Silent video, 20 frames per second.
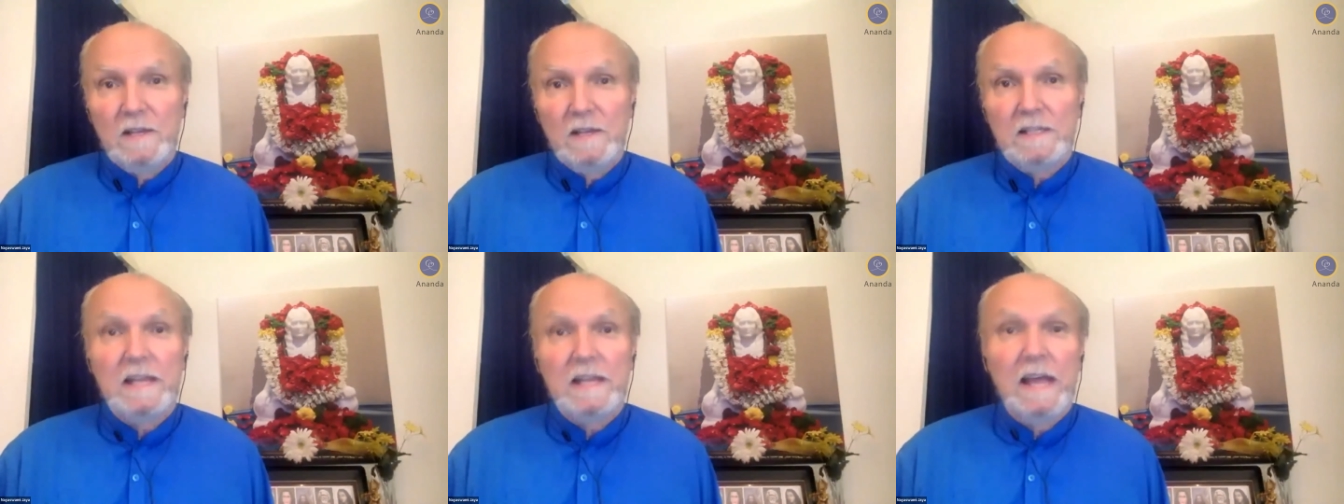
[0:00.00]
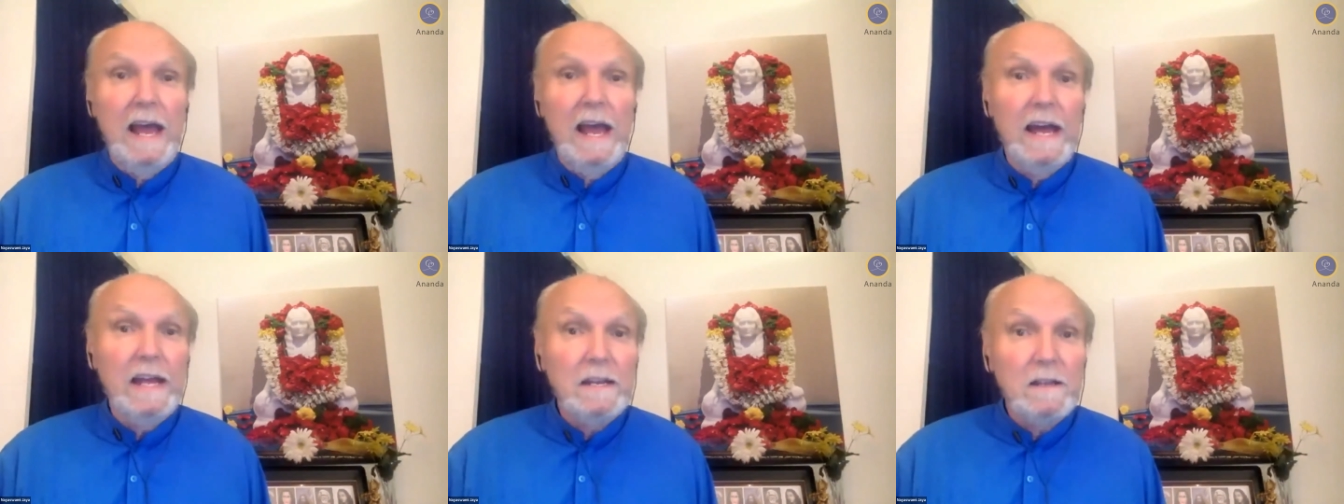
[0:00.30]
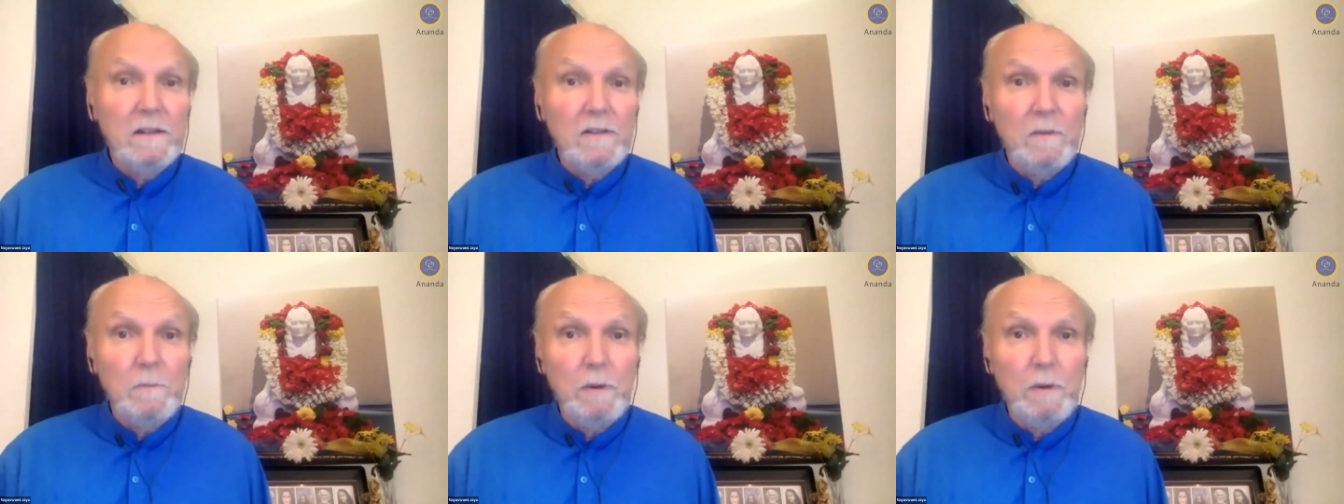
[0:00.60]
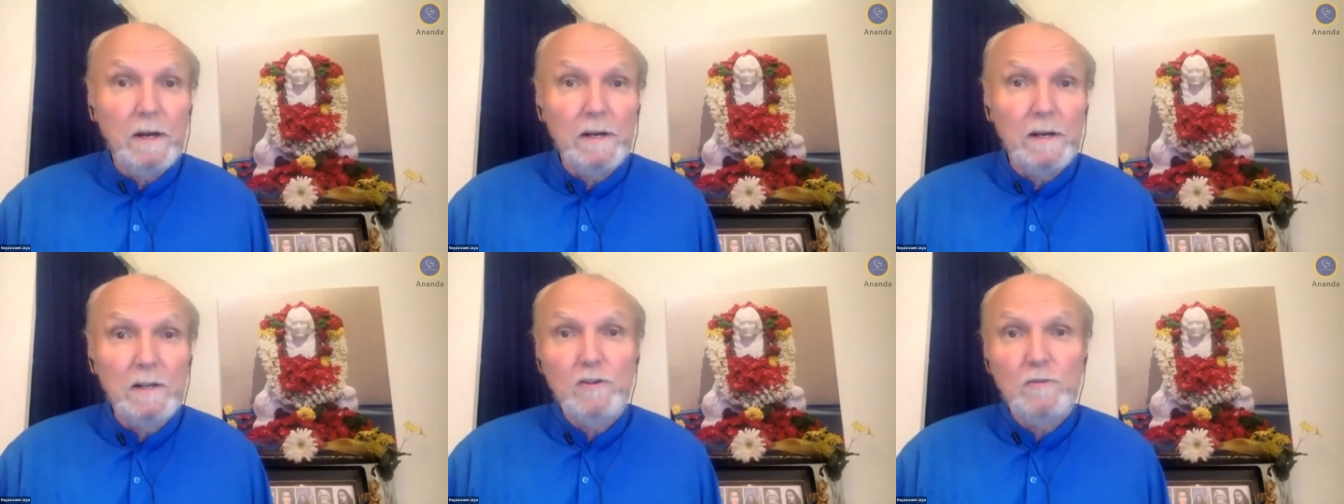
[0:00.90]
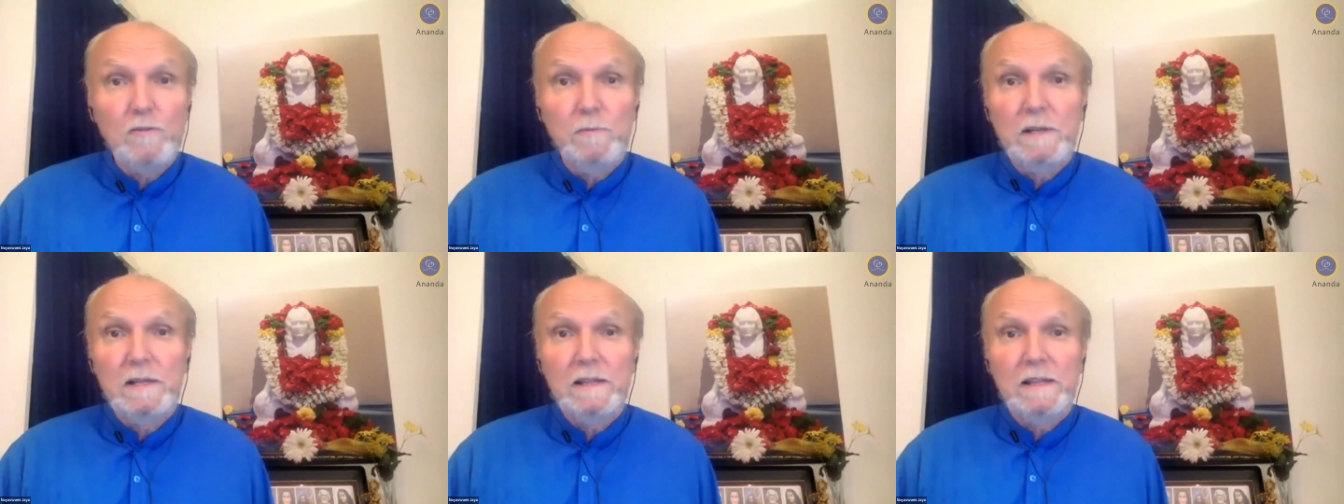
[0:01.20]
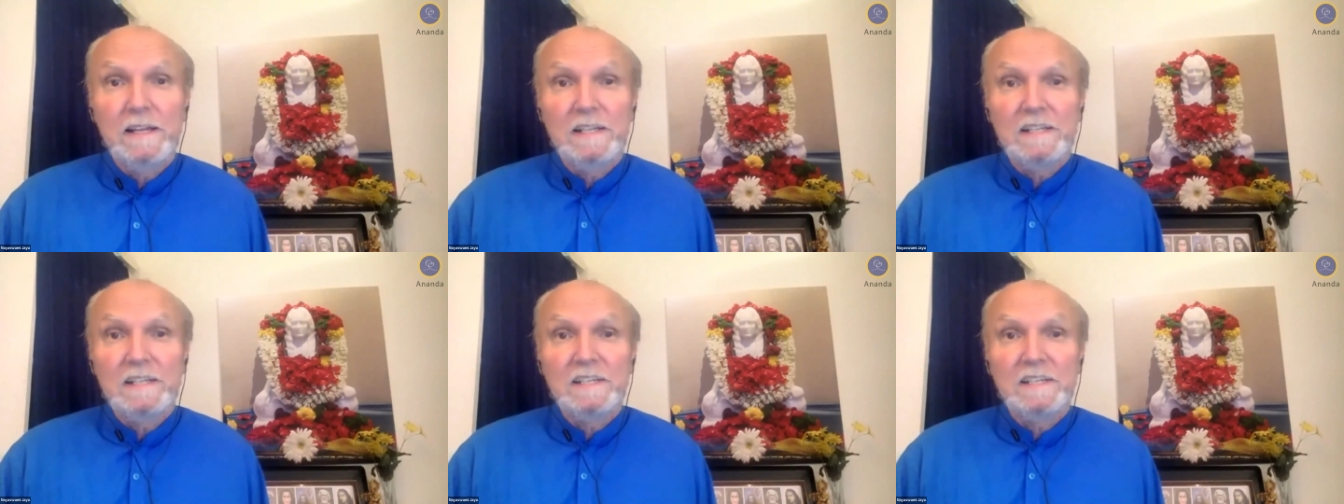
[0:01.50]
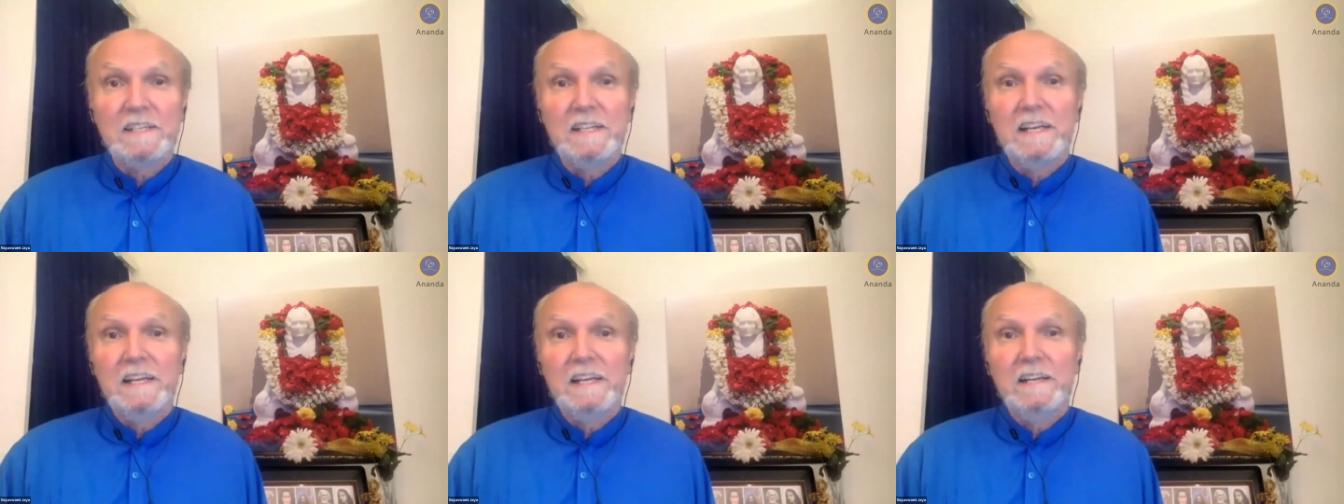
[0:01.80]
that the punishment that's
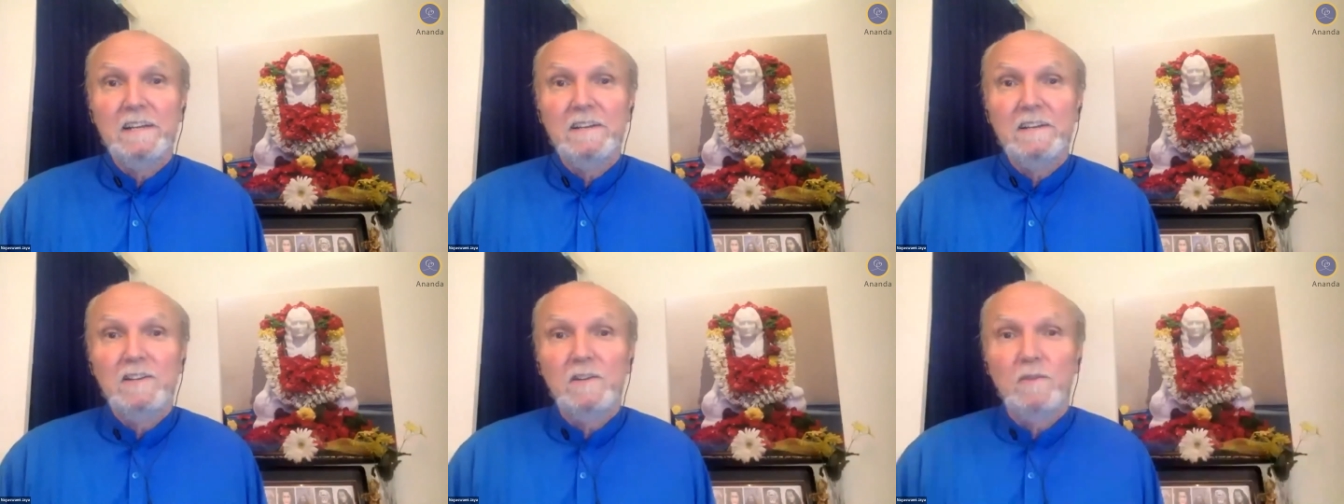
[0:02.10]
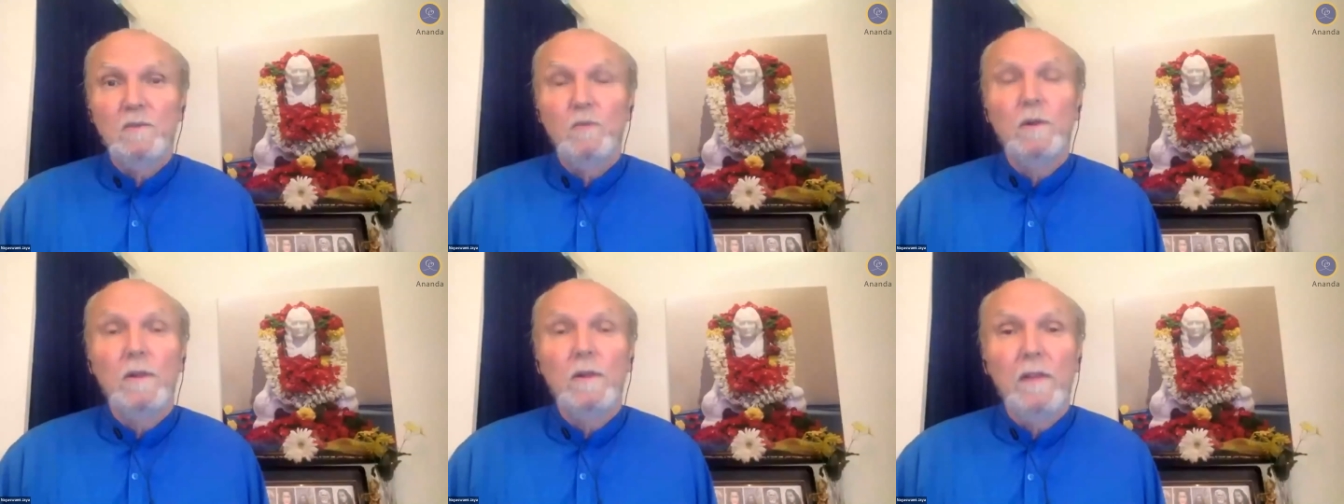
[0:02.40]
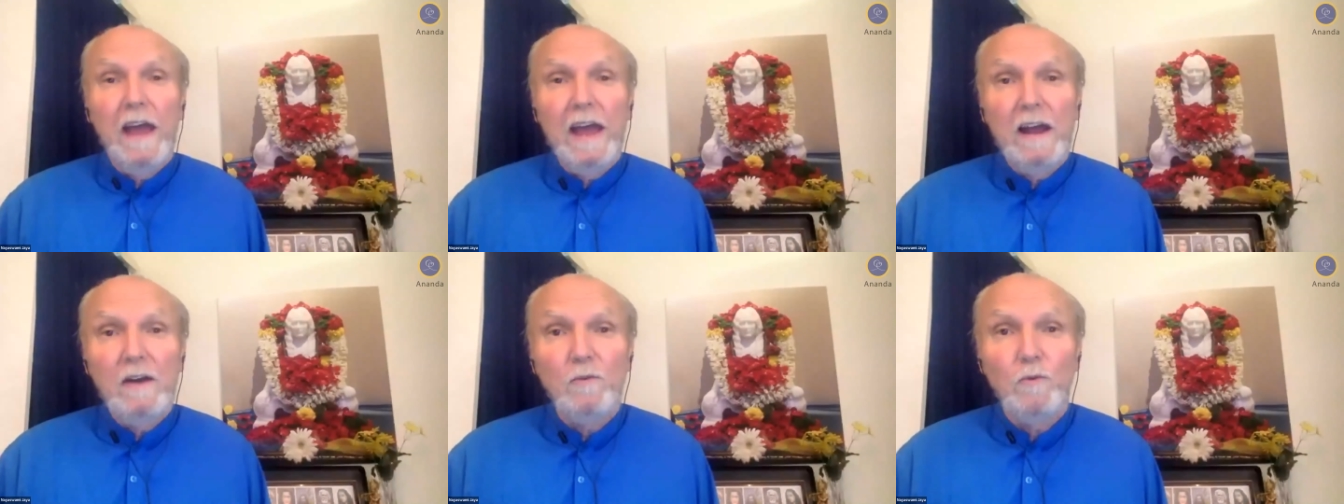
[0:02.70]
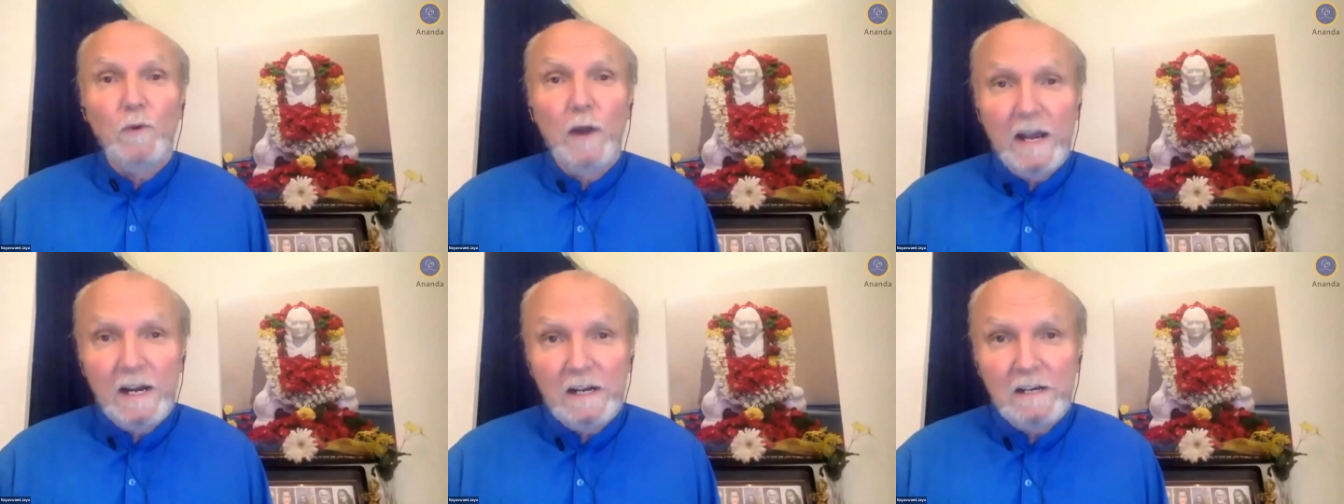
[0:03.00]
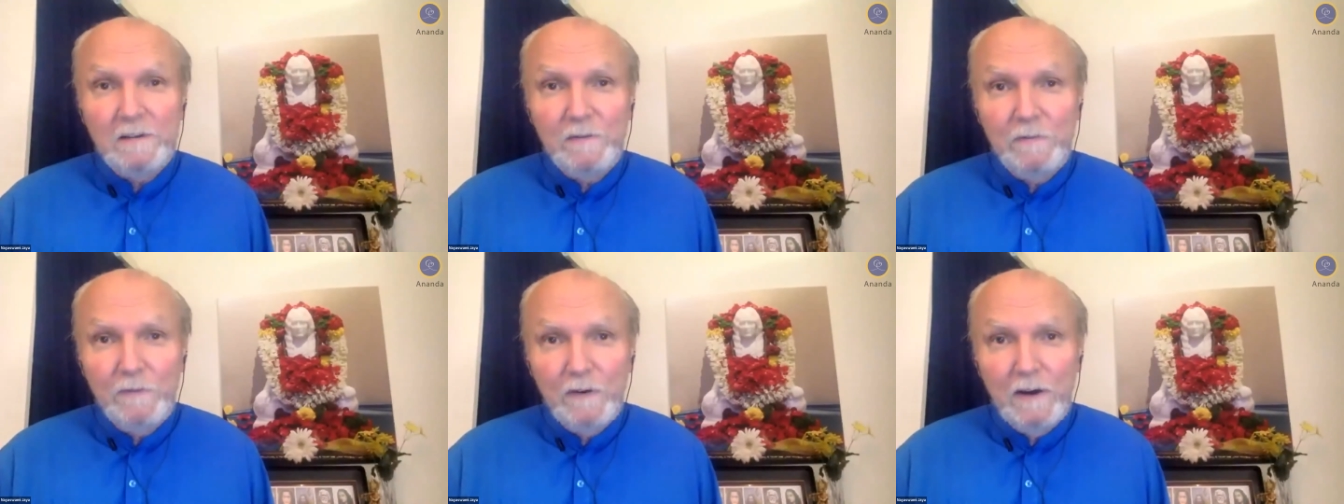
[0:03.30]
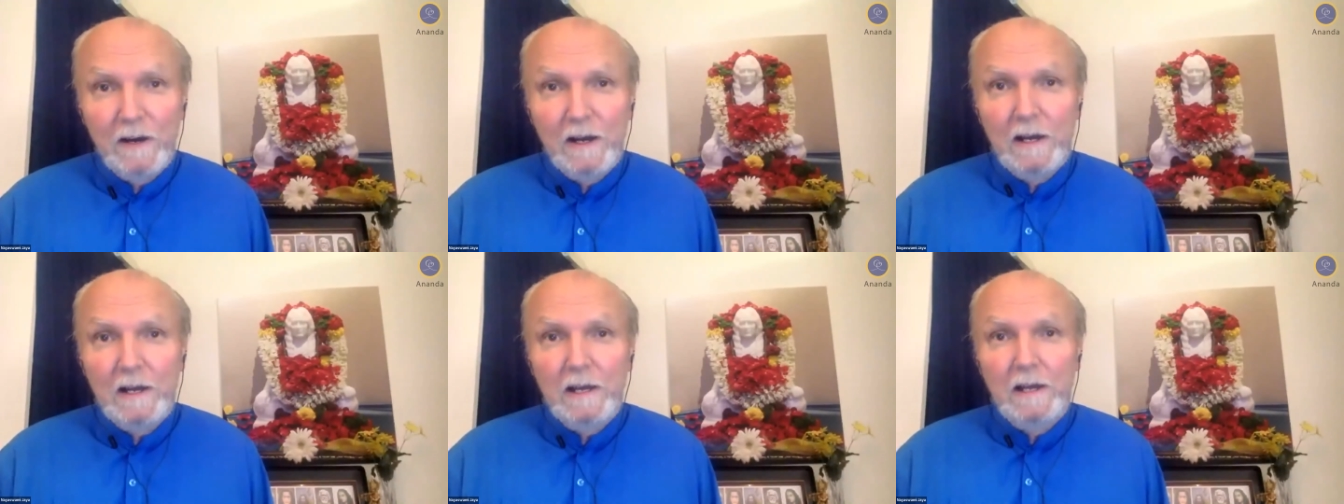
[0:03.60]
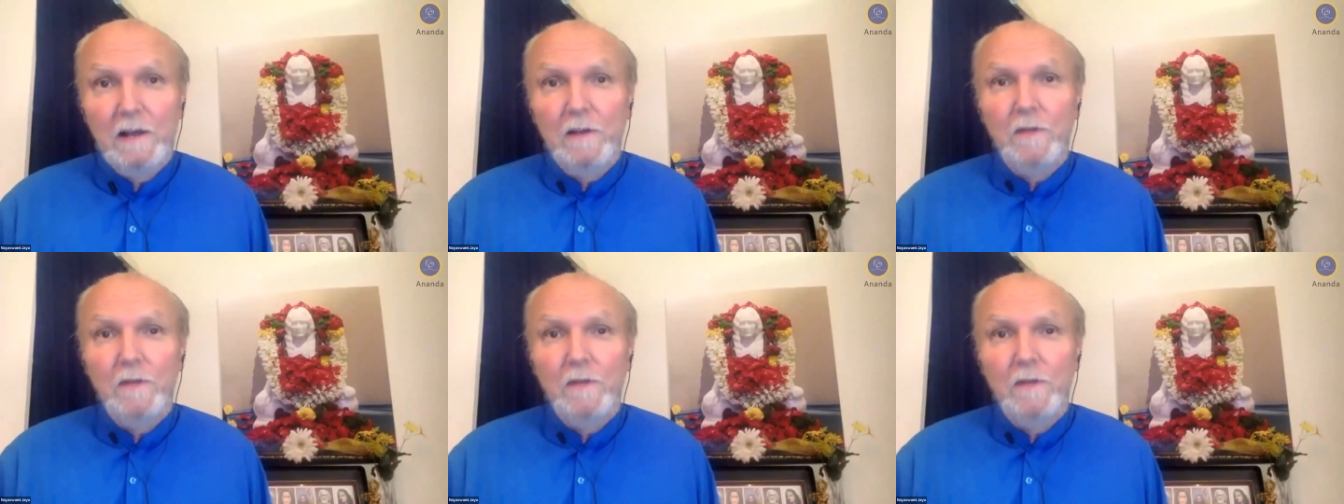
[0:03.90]
needed will that rectify